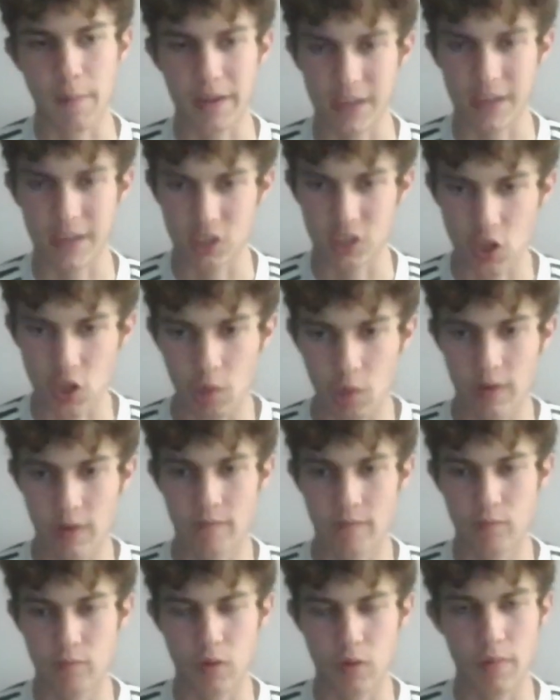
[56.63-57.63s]
He's got one of
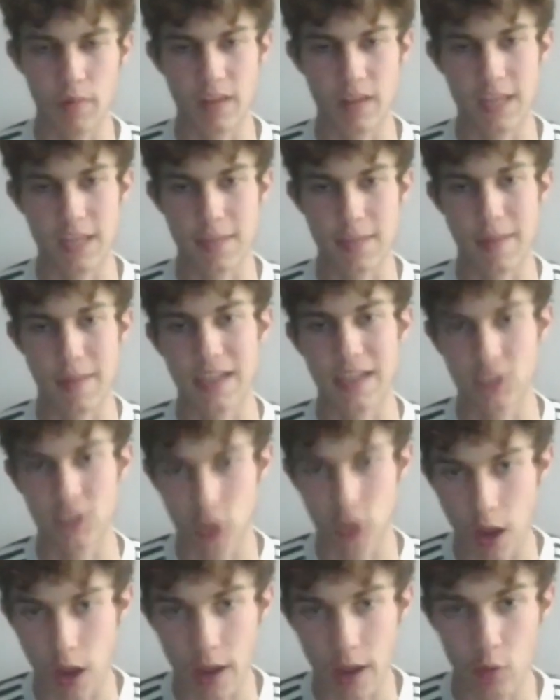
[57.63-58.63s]
probably the best
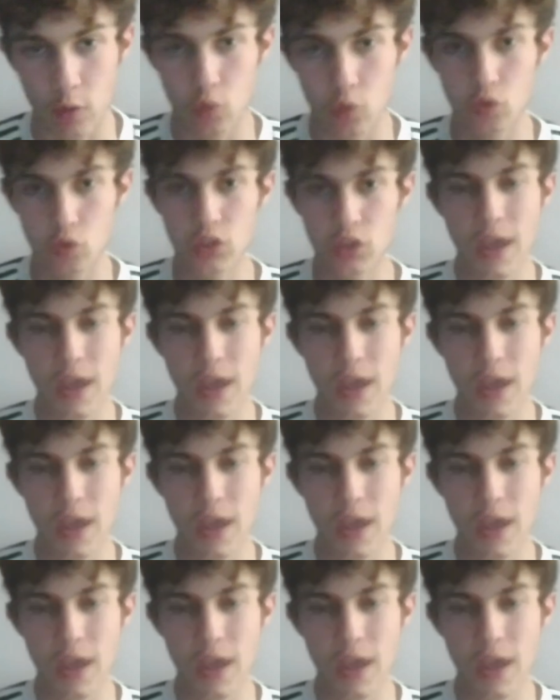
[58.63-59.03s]
styles